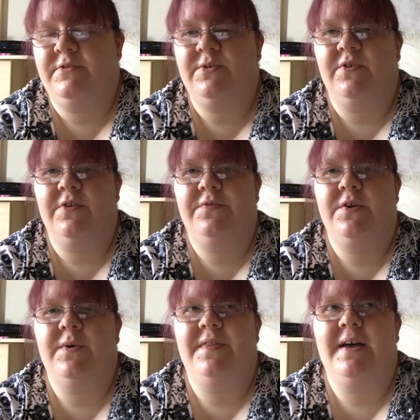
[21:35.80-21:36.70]
I've got a
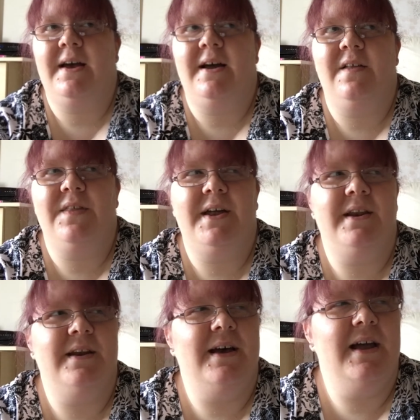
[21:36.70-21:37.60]
few on there, and
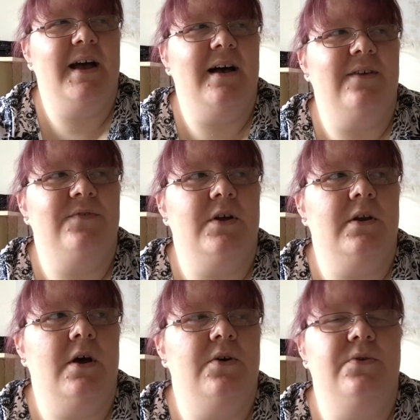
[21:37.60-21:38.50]
then I have a
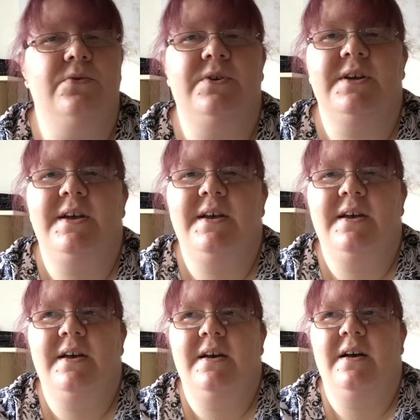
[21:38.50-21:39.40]
load
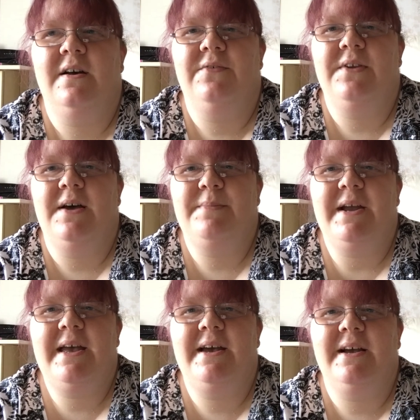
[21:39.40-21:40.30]
of like my
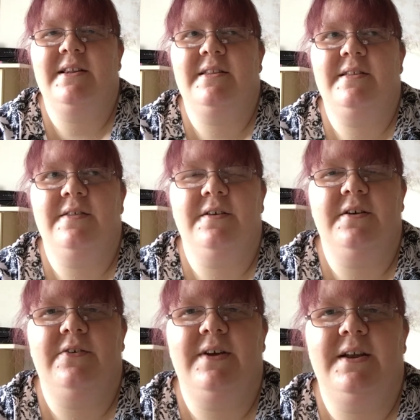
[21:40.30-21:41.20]
kits
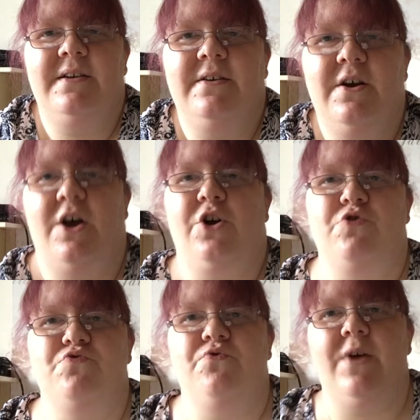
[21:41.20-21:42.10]
that are in a
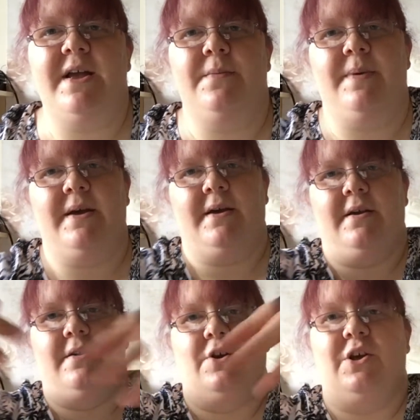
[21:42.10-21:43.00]
great big
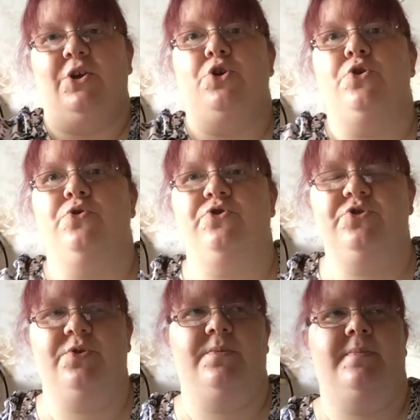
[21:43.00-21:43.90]

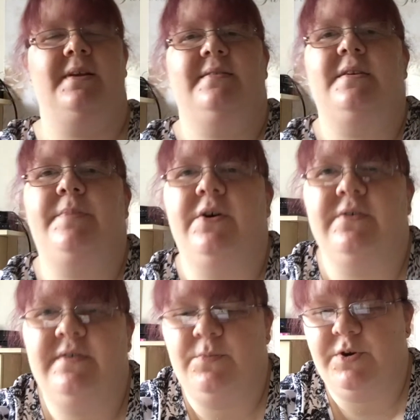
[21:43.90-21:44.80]
huge plastic
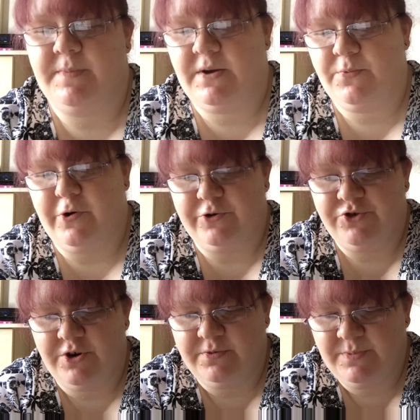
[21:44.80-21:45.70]
box in one of my
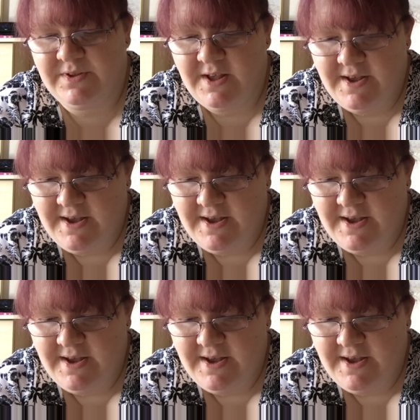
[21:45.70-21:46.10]
wardrobes.